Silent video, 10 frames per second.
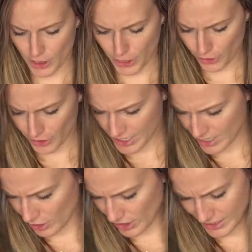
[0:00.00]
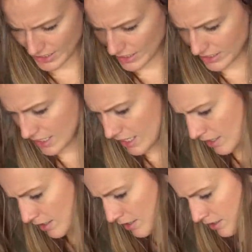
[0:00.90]
a 30 or a
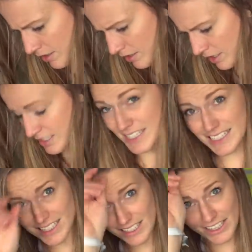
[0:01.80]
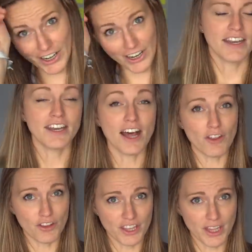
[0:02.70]
60, a 60 liter.
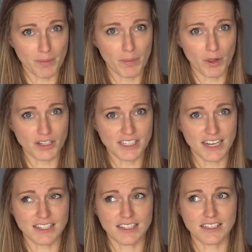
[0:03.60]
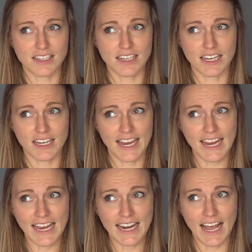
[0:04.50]
Another thing that people always ask is,
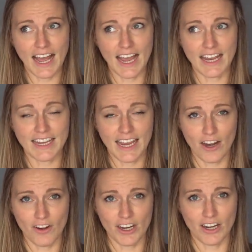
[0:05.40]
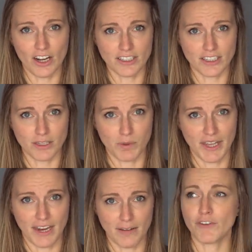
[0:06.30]
can I carry it onto the
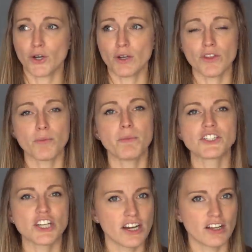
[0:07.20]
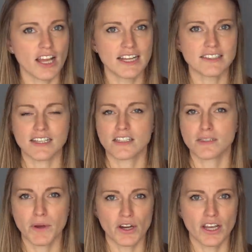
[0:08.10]
plane? If you're going with a budget airlines like
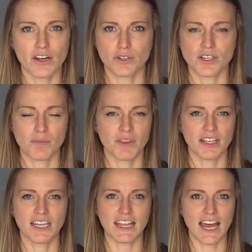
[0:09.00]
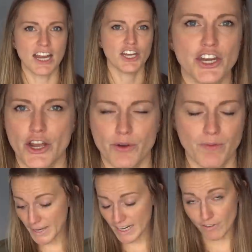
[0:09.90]
Spirit or something like that, no.
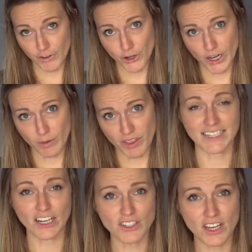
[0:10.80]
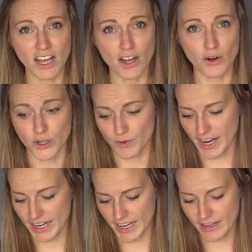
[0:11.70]
But if you're going with Delta or
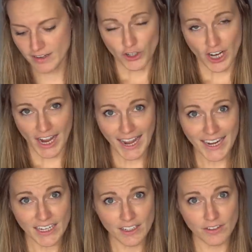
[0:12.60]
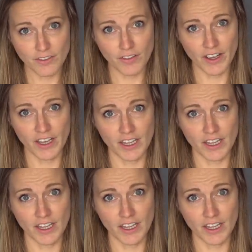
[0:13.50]
United, you're kind of